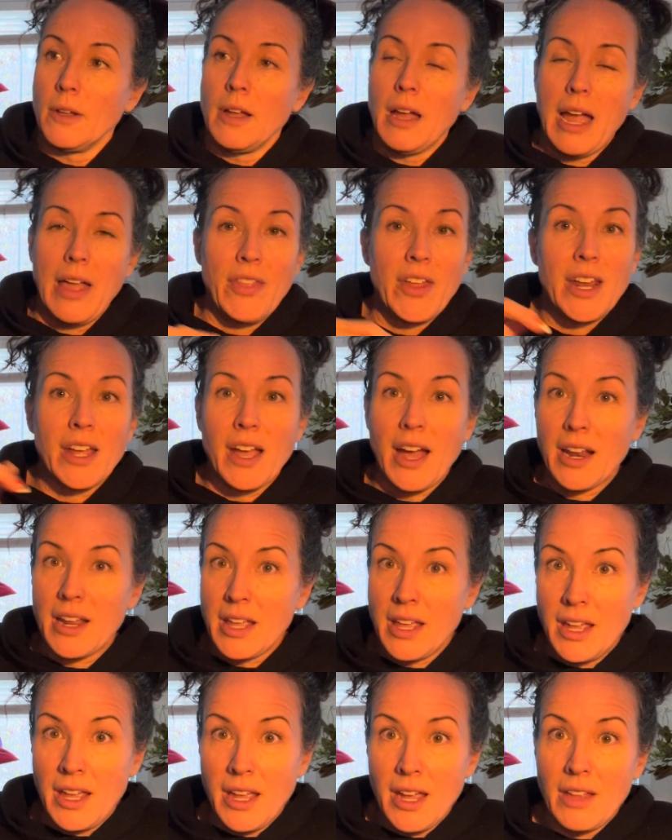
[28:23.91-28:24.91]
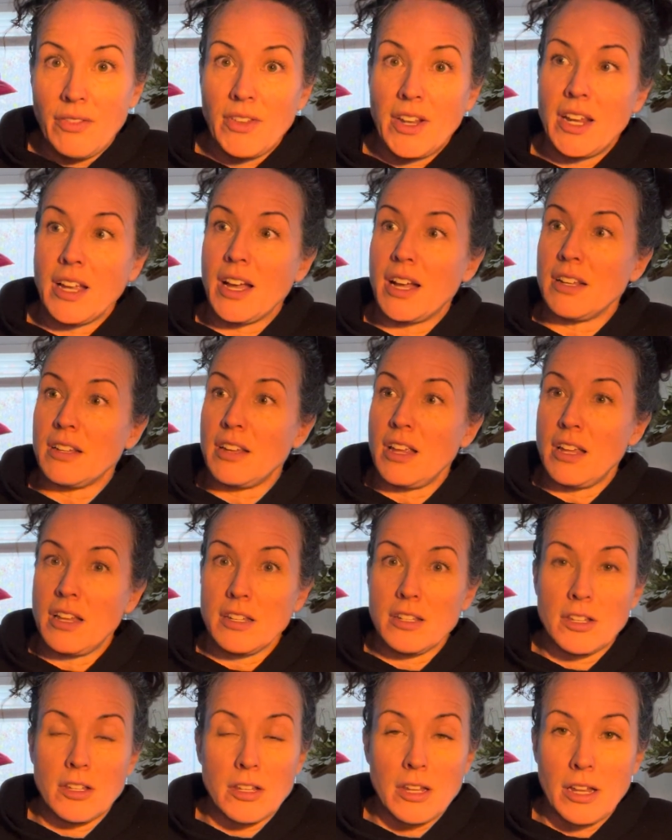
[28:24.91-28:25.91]
and then it got hit, and then it got
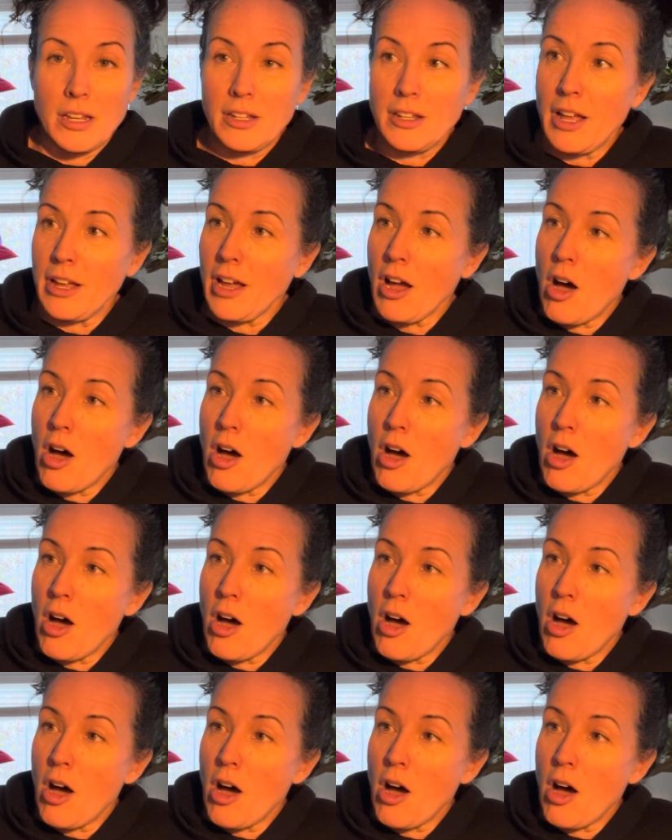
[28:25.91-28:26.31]
like